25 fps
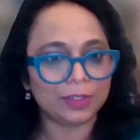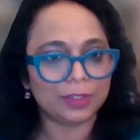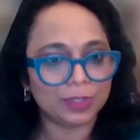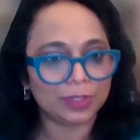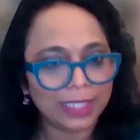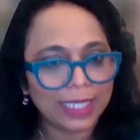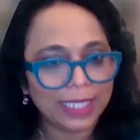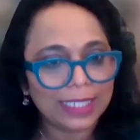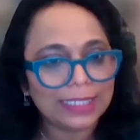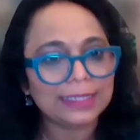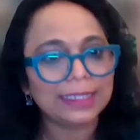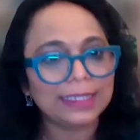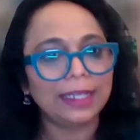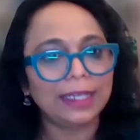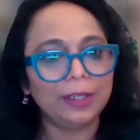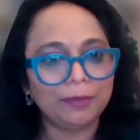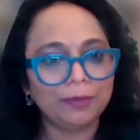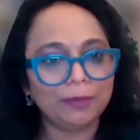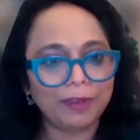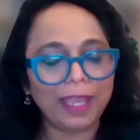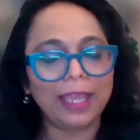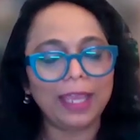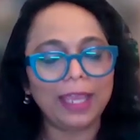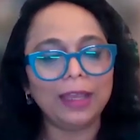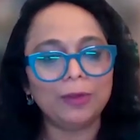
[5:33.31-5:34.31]
So that's kind
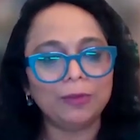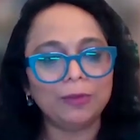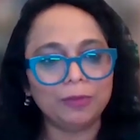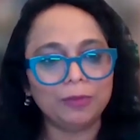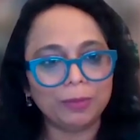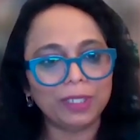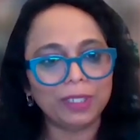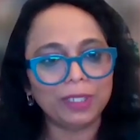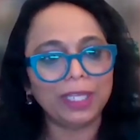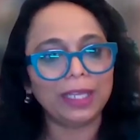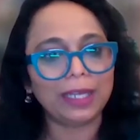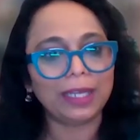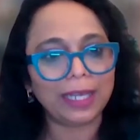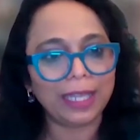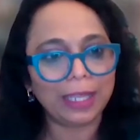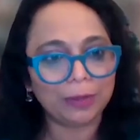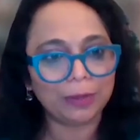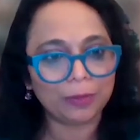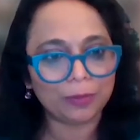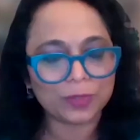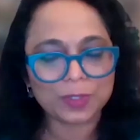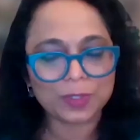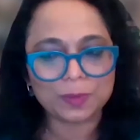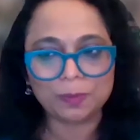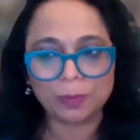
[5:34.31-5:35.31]
of how Women in
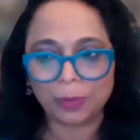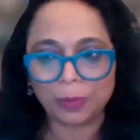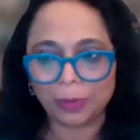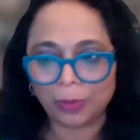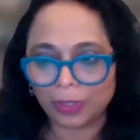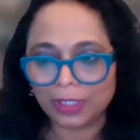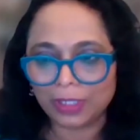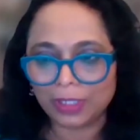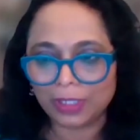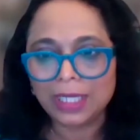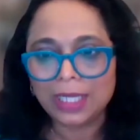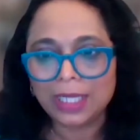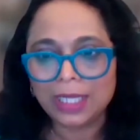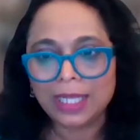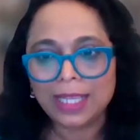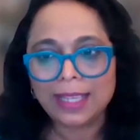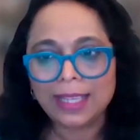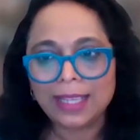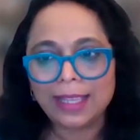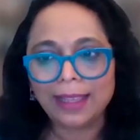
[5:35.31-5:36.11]
Cloud was born.